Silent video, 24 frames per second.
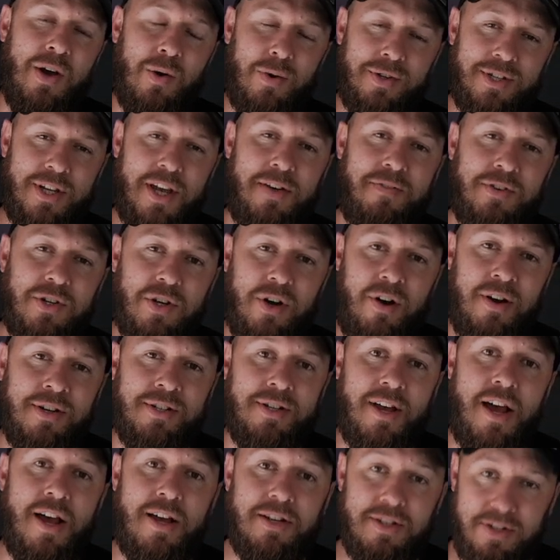was
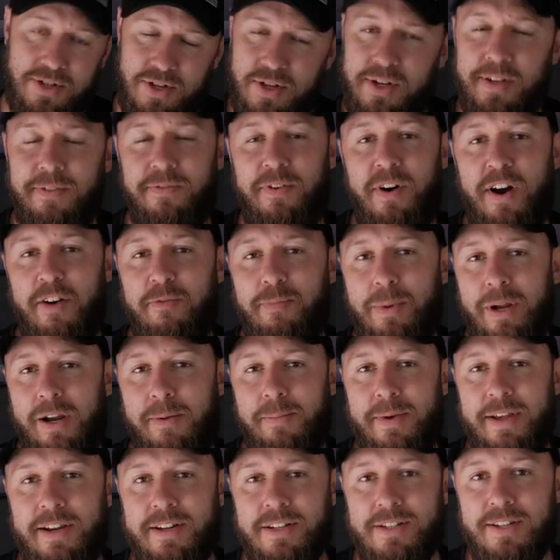advertised as
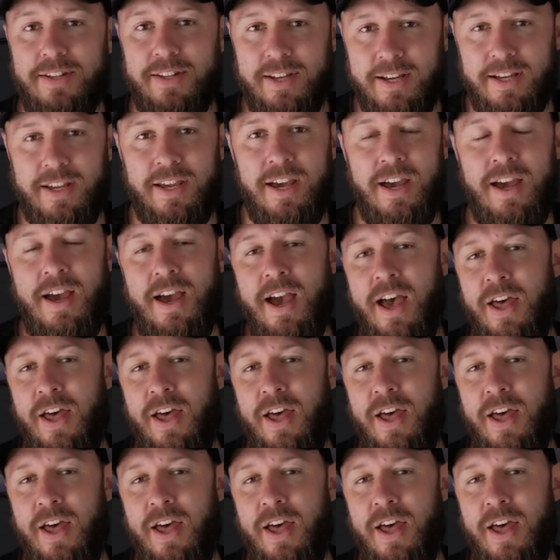35mm thick,